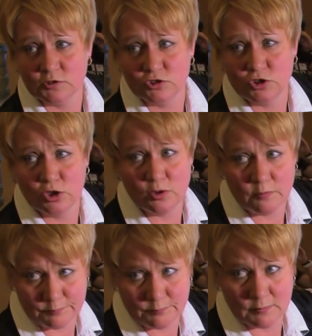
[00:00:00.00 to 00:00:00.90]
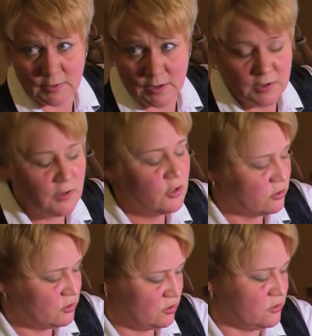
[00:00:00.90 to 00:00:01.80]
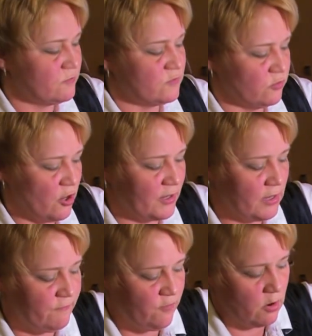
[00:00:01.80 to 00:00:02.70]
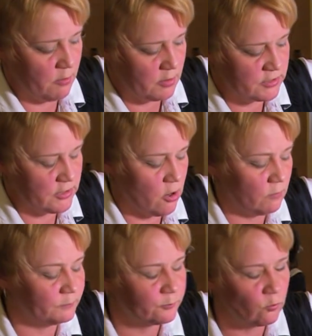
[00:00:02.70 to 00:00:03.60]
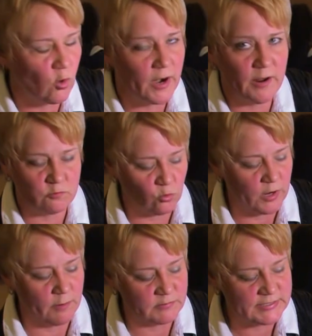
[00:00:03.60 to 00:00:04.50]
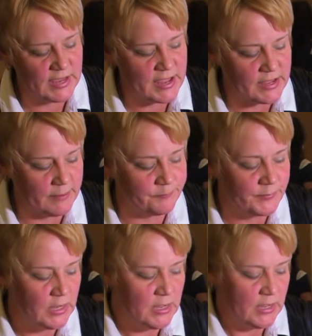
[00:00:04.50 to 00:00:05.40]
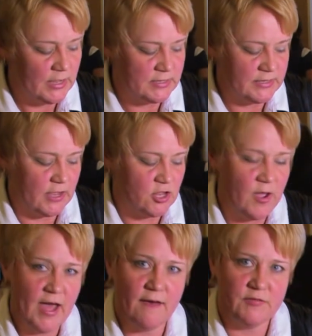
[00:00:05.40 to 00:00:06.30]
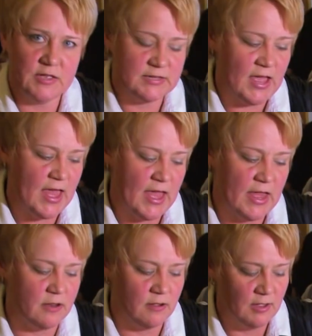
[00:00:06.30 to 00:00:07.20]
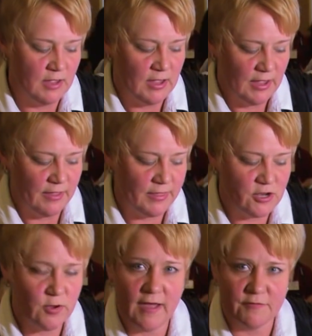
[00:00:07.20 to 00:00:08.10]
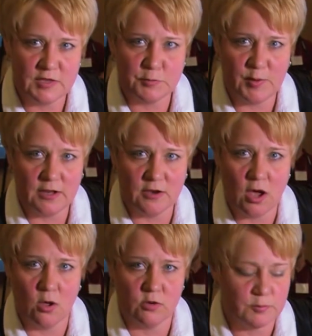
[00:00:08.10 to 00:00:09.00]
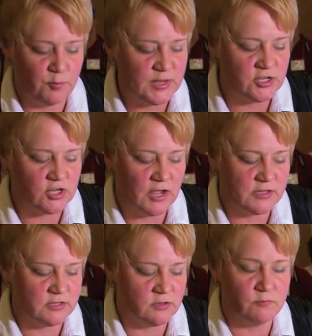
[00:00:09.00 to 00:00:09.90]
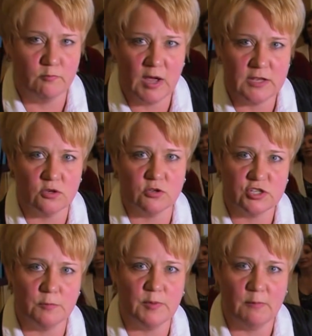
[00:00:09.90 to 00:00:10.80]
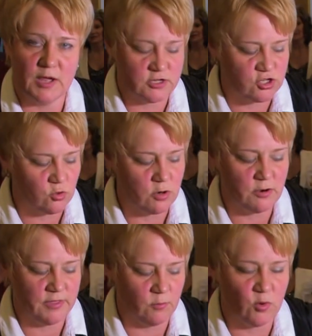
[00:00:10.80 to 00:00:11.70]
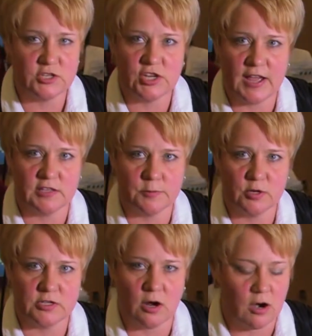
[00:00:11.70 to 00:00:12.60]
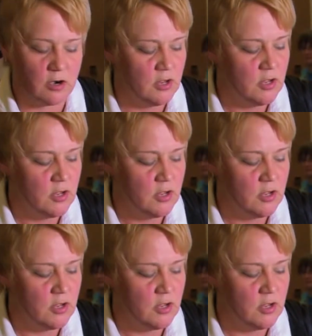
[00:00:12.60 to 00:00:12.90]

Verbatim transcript: Two, thirds, to, one third looking forward. Looking forward. So, what I'm, what I'm saying is that you have this head and then you have this big nose. Bichon's muzzles should be much shorter than what Jasper's are.